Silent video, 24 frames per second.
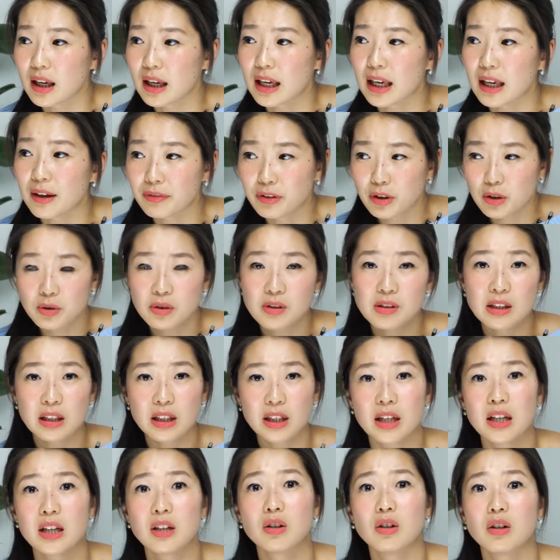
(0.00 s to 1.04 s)
if you just
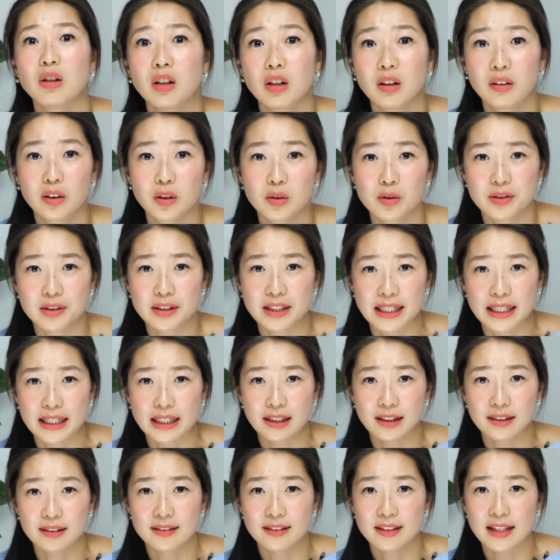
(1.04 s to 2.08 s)
learn all of those
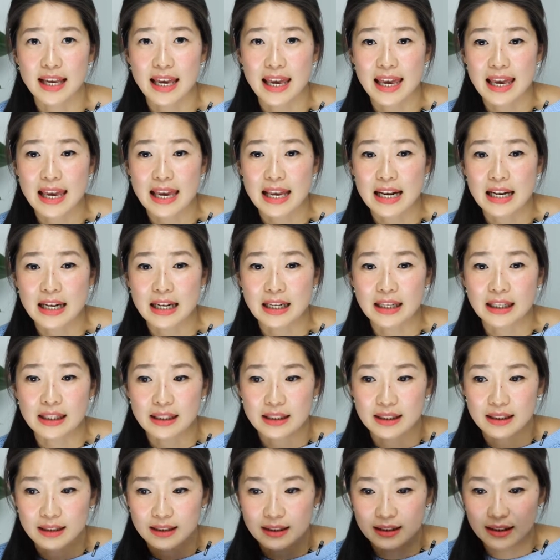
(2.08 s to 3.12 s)
things
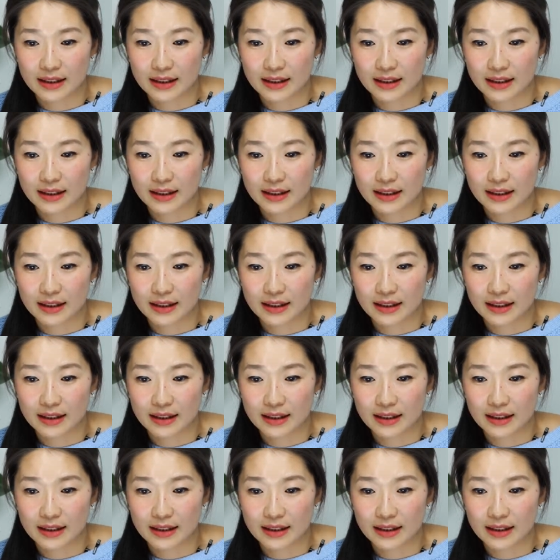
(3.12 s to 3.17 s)
in,